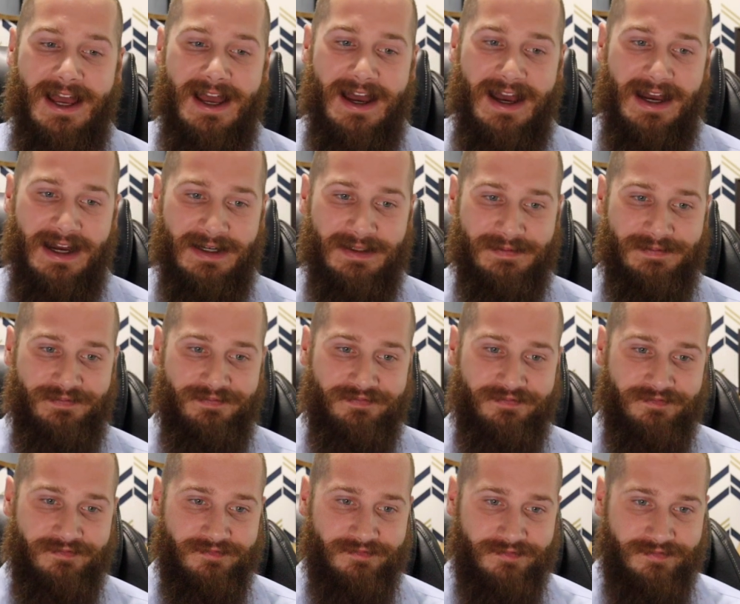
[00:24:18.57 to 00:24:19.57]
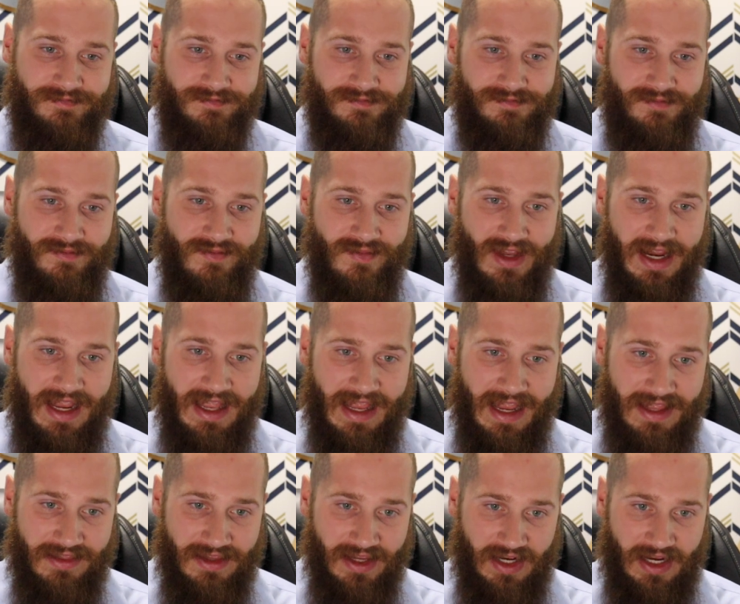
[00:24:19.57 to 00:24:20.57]
Um,
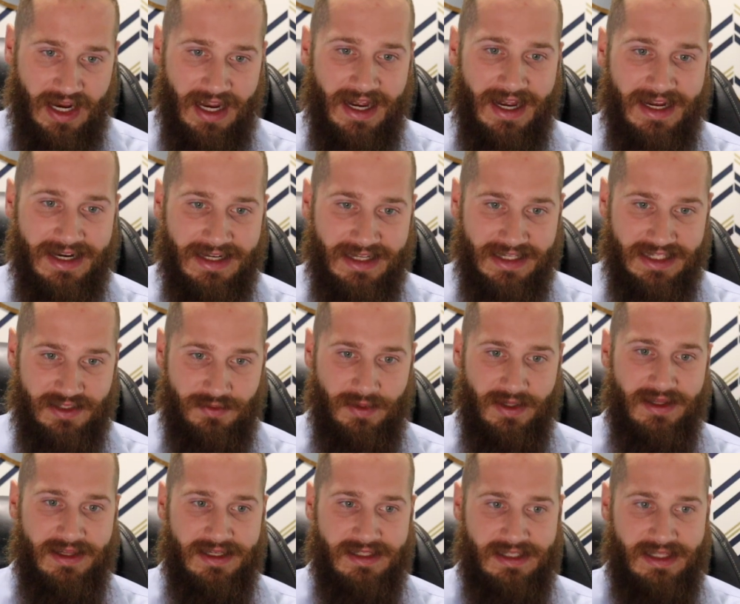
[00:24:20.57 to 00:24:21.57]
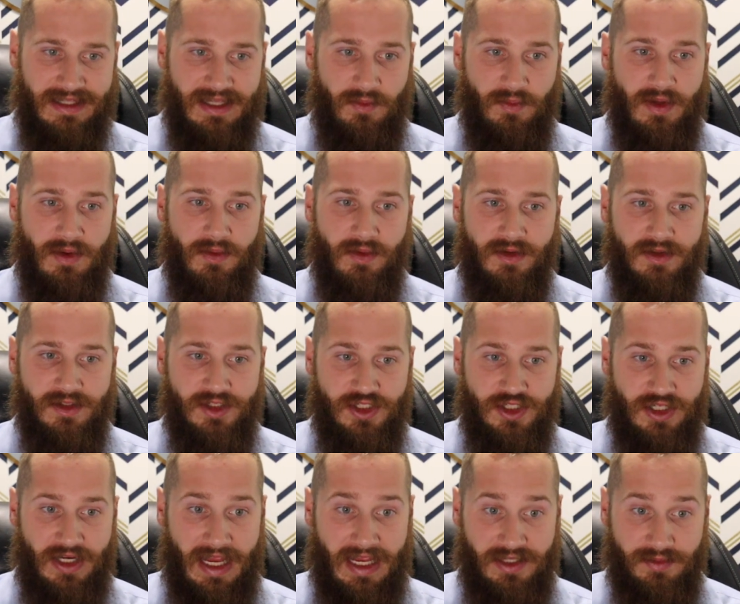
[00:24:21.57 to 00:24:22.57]
and that God is with us, and that we will,
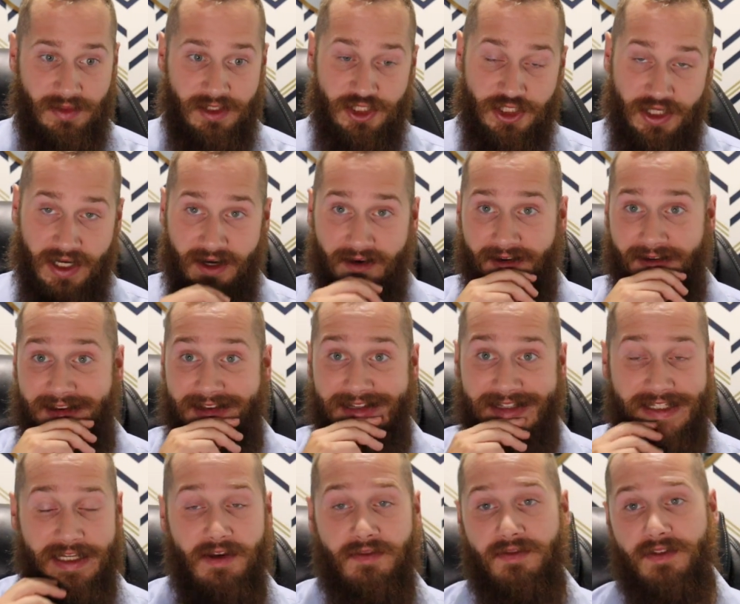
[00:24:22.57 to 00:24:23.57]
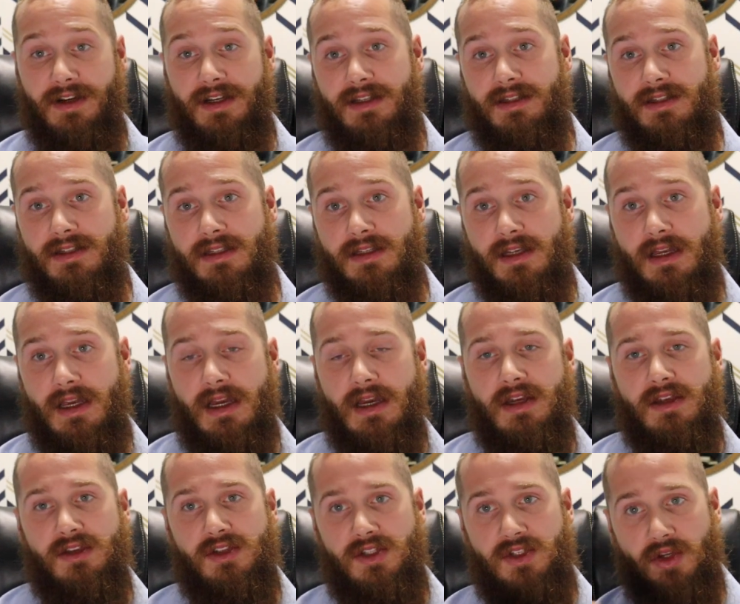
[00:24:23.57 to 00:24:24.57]
as we share in his sufferings,
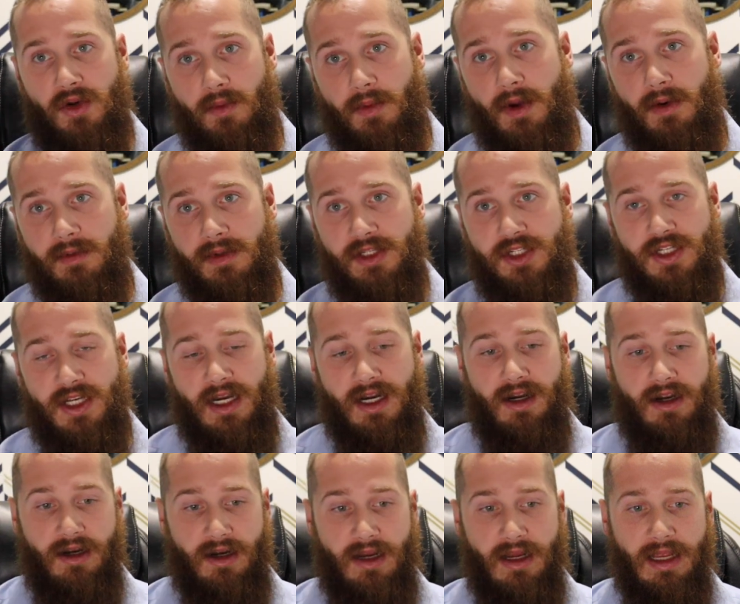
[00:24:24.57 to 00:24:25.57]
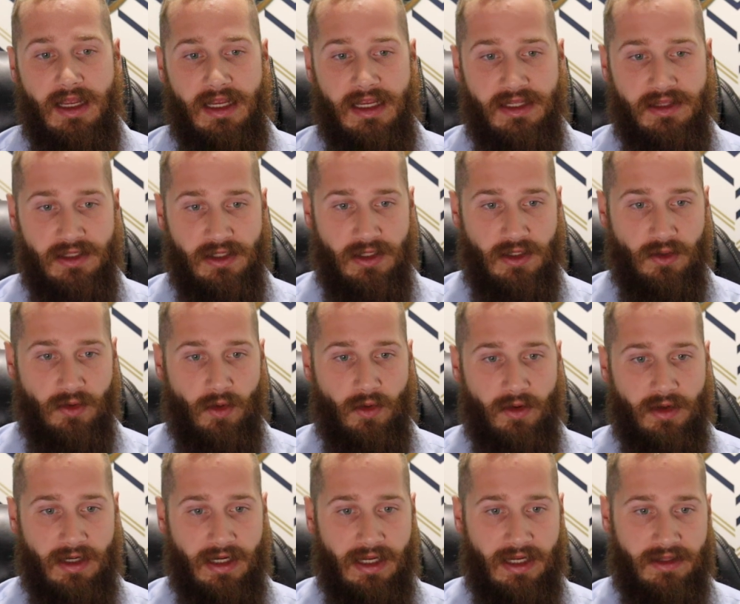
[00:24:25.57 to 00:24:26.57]
so will we share in the
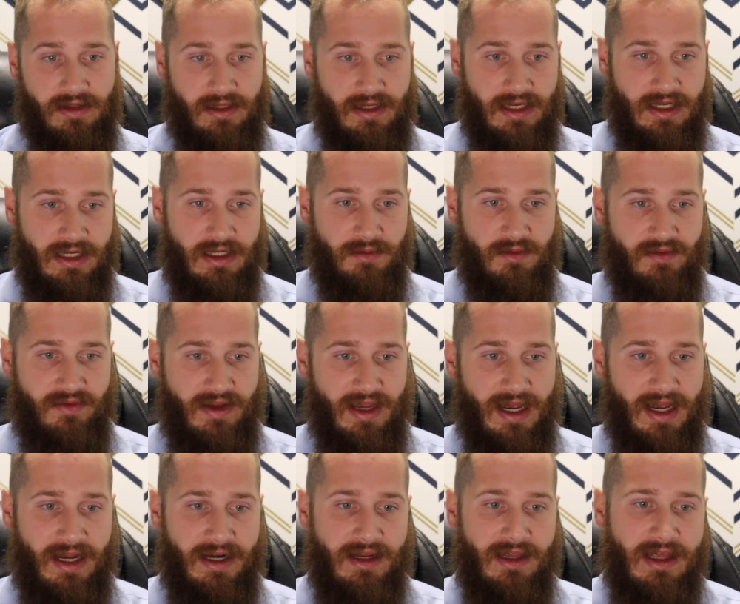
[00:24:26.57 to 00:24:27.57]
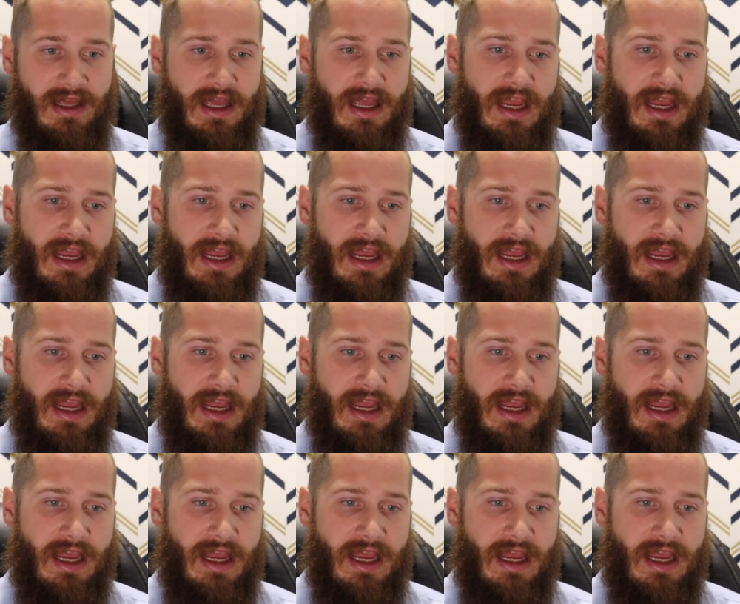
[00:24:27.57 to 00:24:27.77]
glory in the kingdom of God.